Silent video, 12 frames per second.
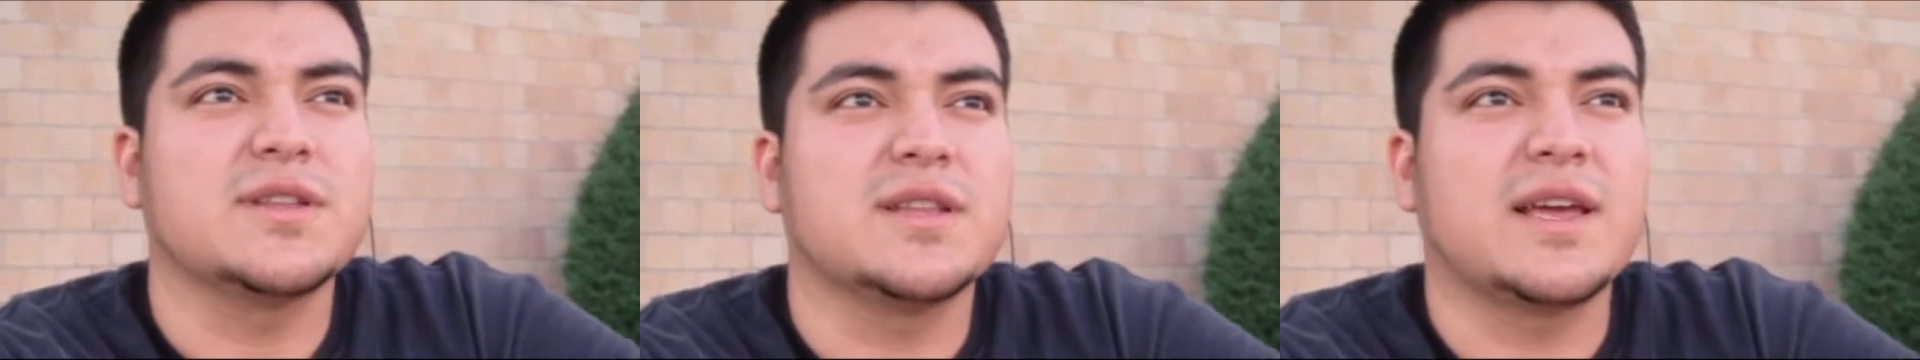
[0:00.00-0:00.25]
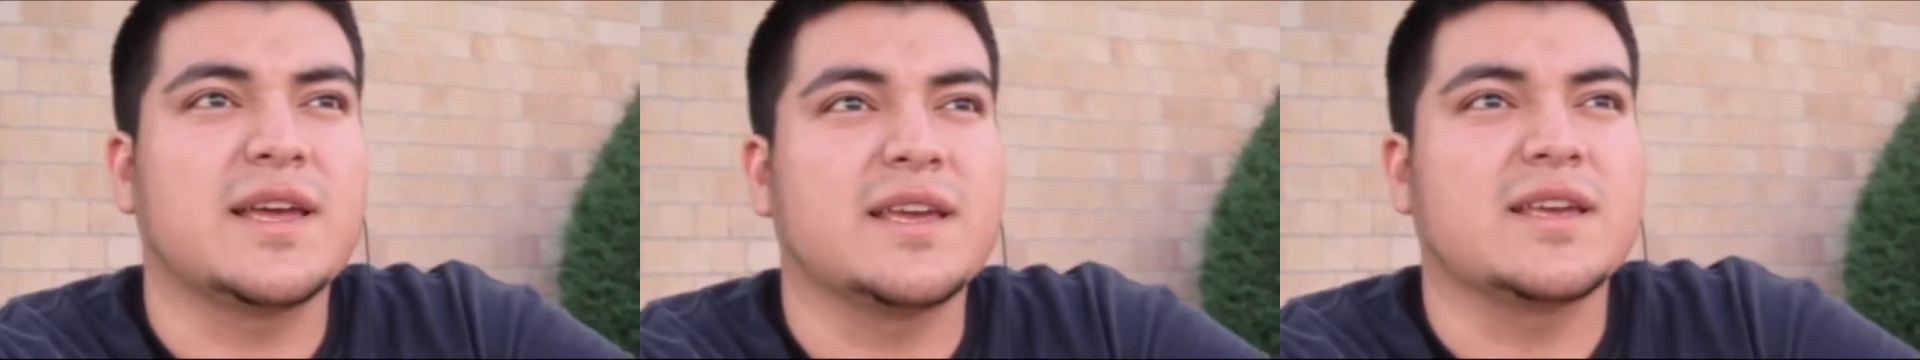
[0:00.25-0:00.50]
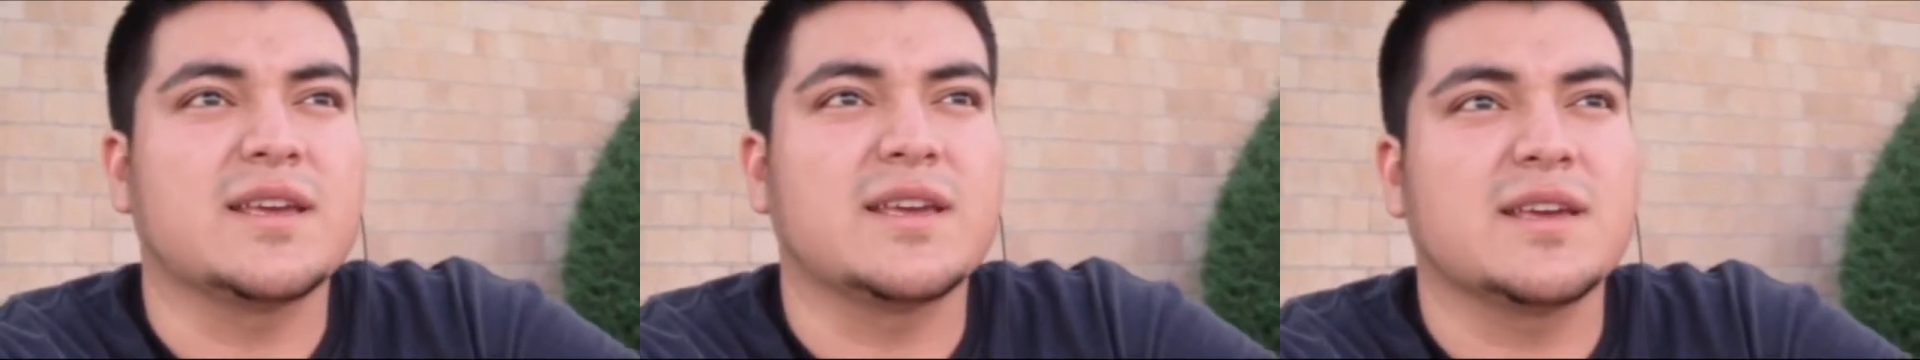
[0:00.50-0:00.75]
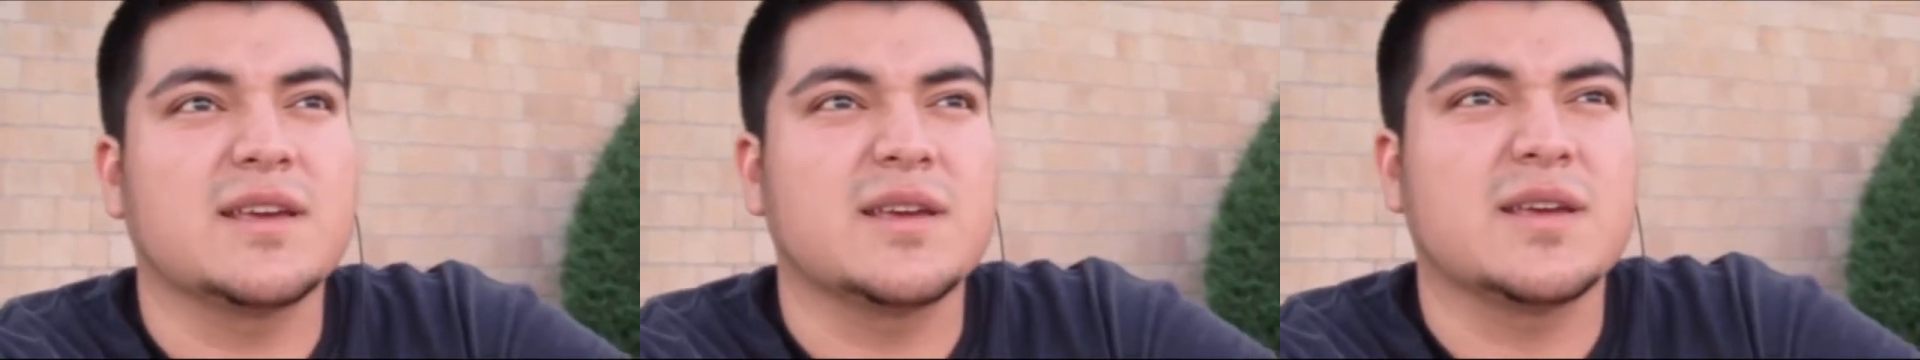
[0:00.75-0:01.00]
like
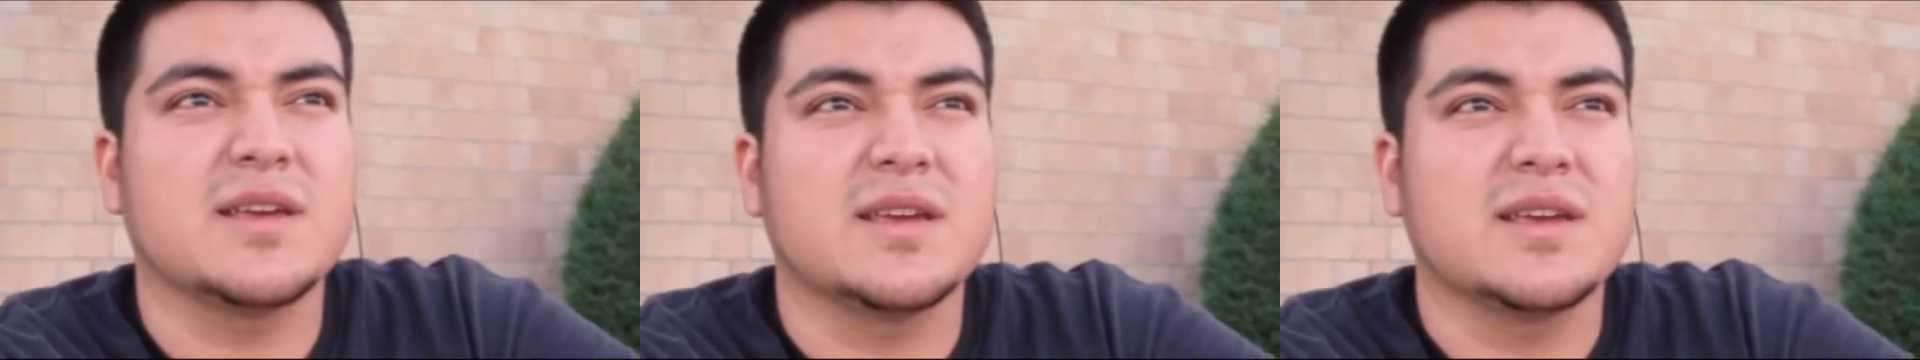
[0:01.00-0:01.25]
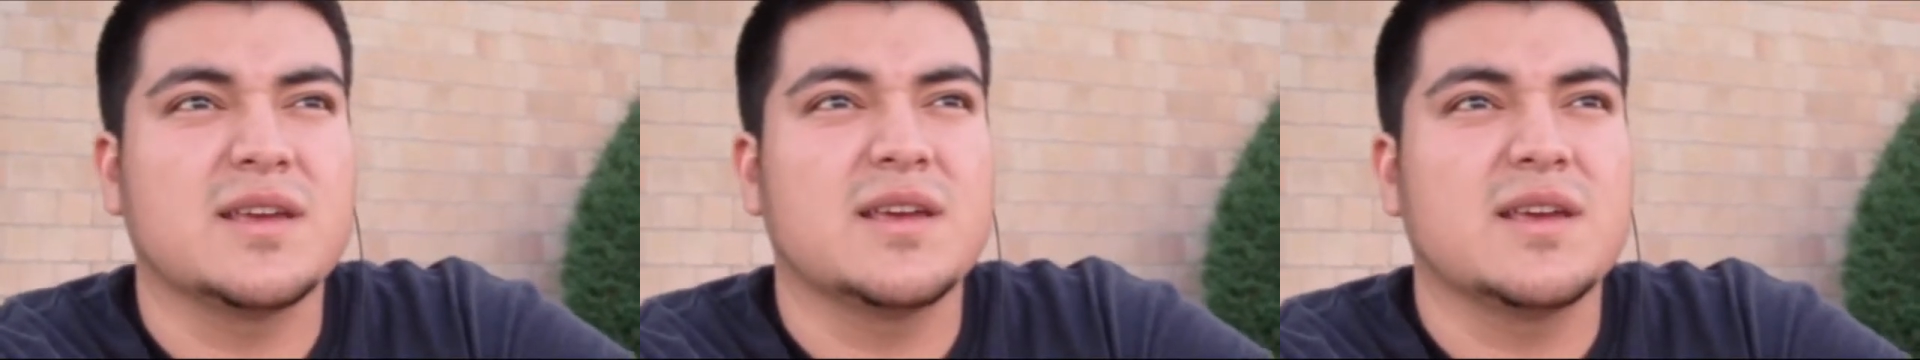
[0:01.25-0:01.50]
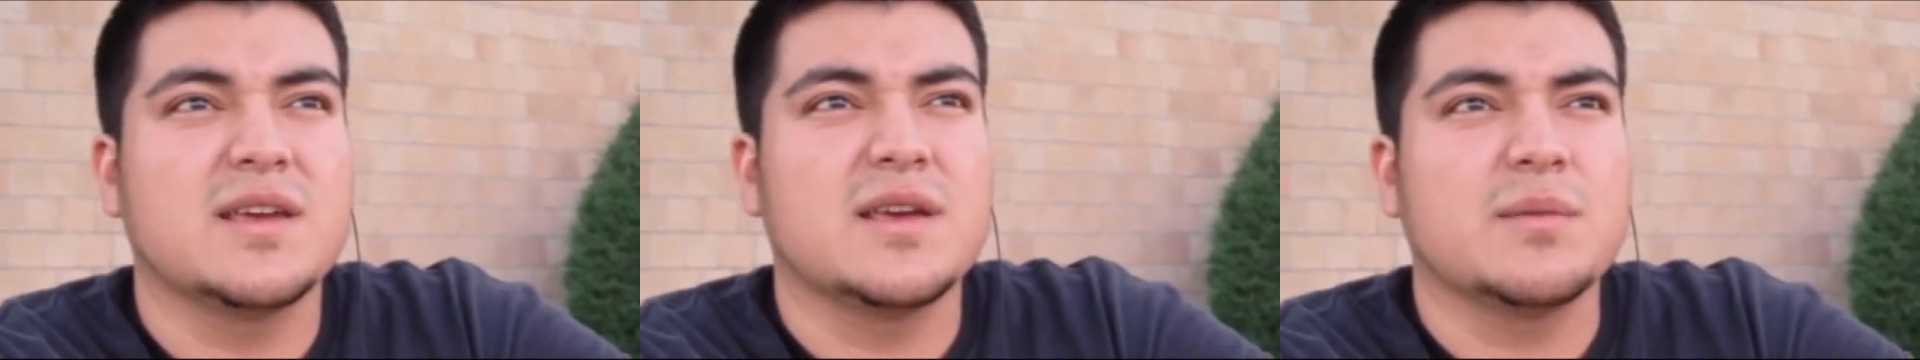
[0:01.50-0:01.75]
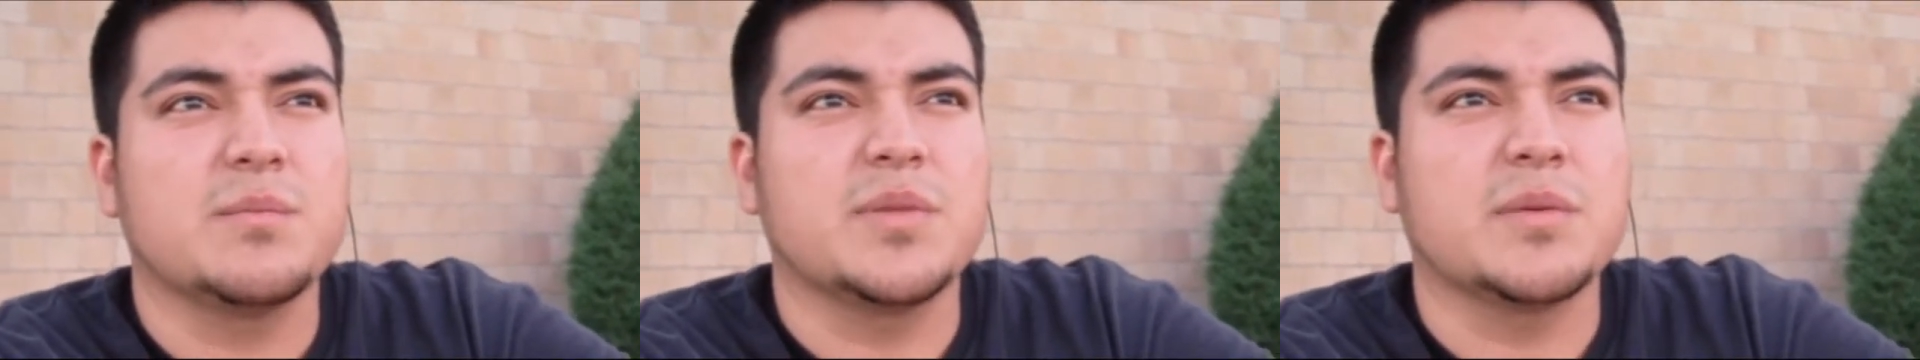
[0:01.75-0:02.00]

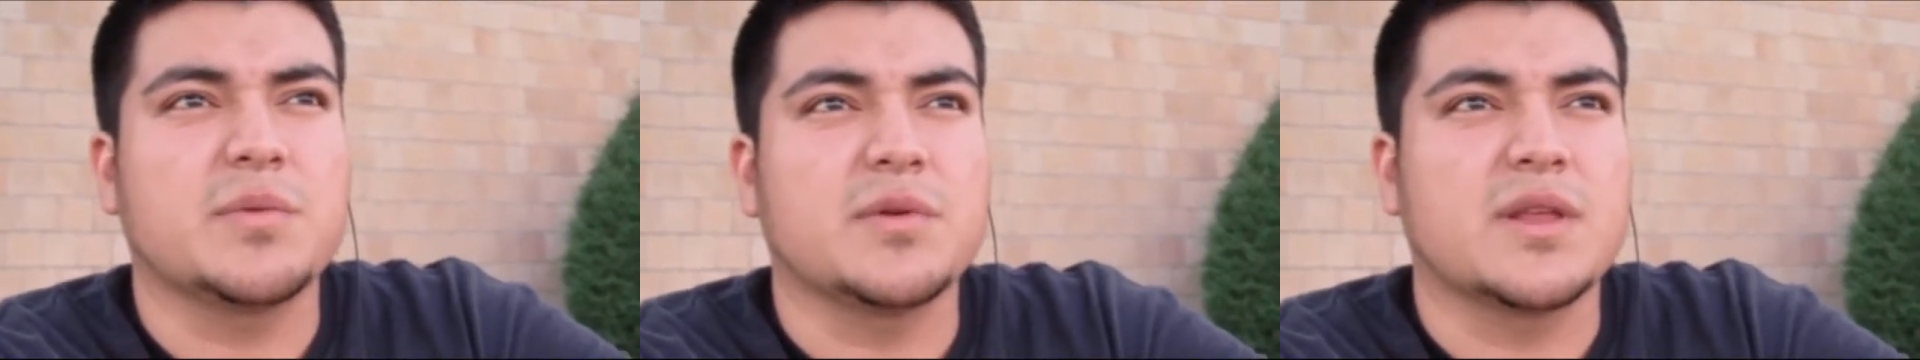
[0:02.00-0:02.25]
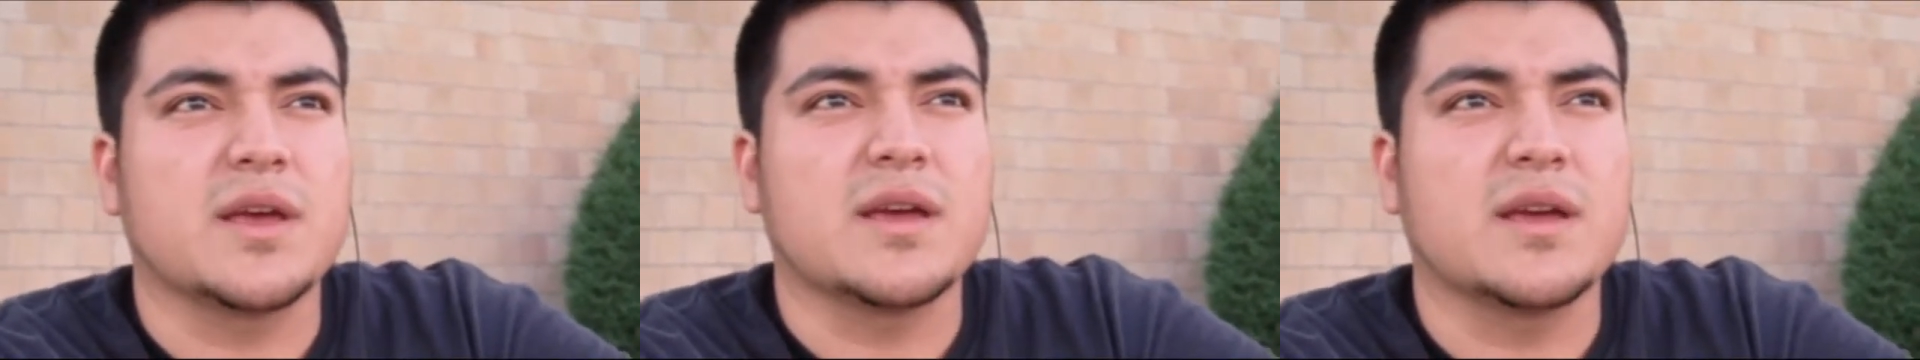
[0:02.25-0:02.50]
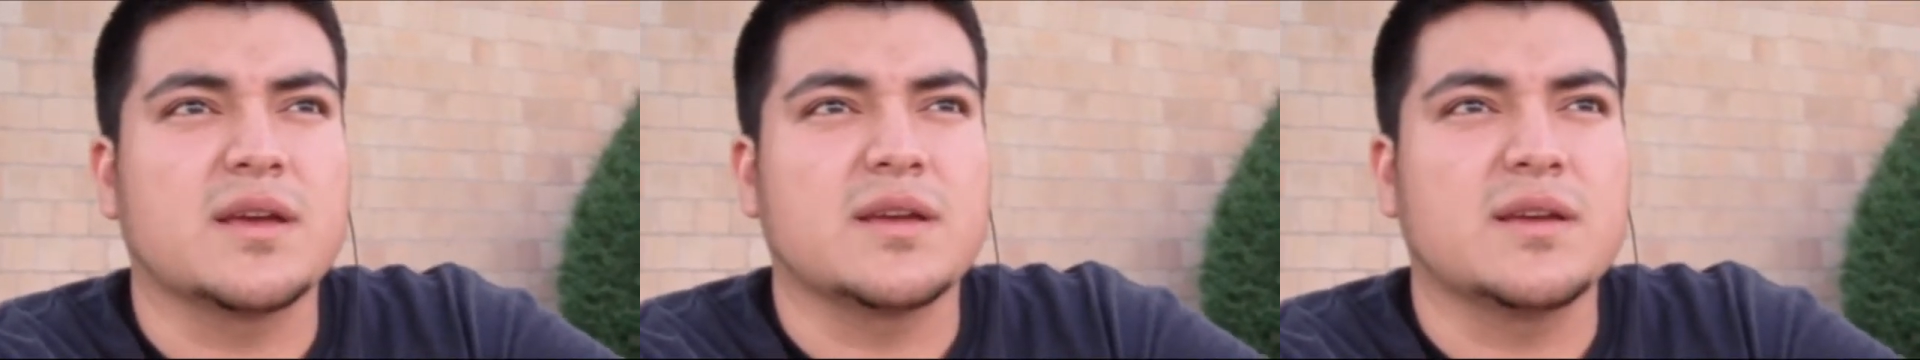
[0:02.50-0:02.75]
people that.